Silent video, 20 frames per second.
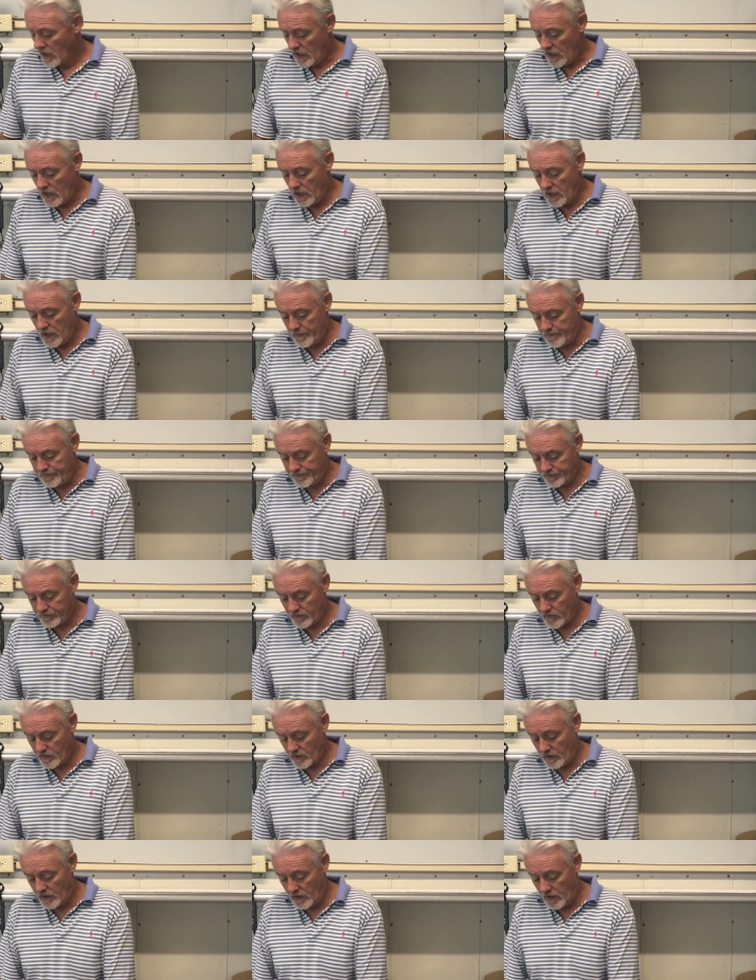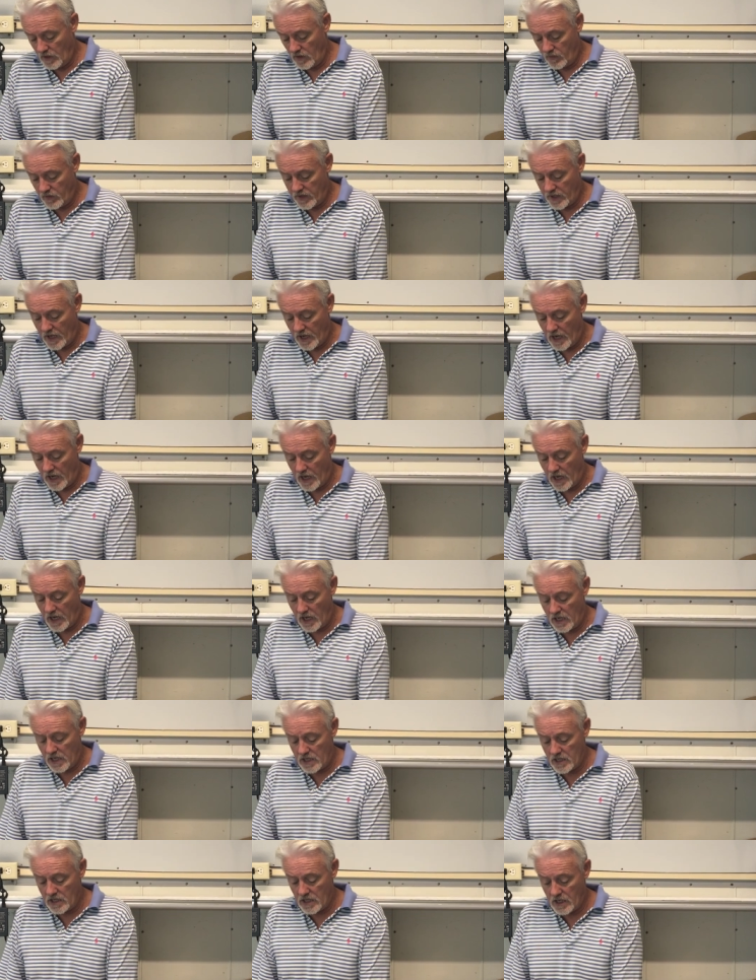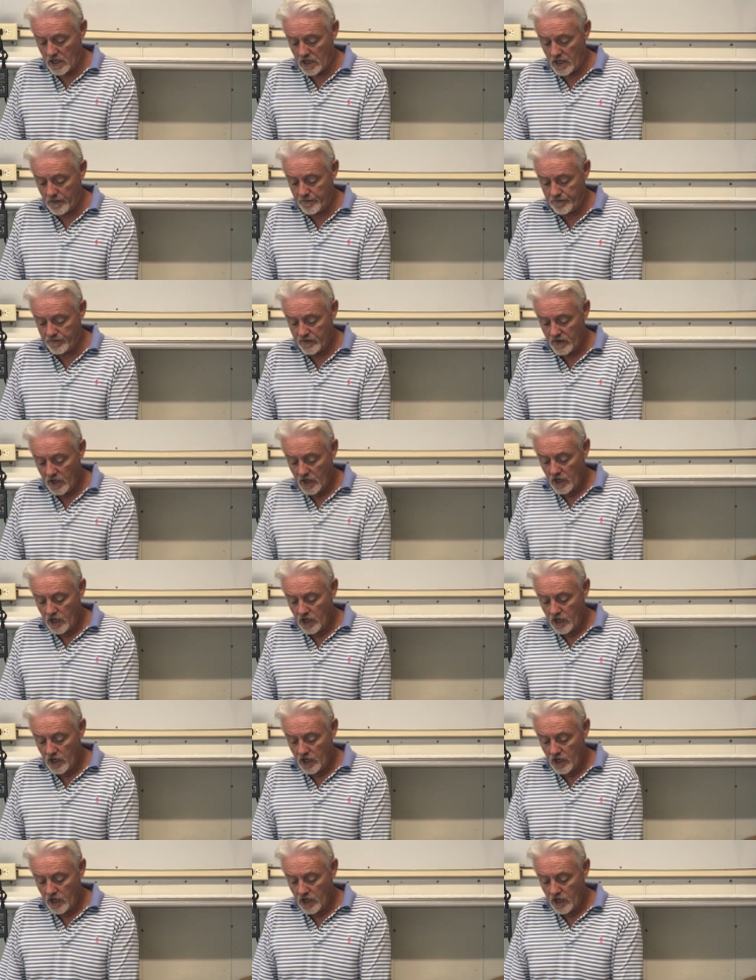Um, okay. Um,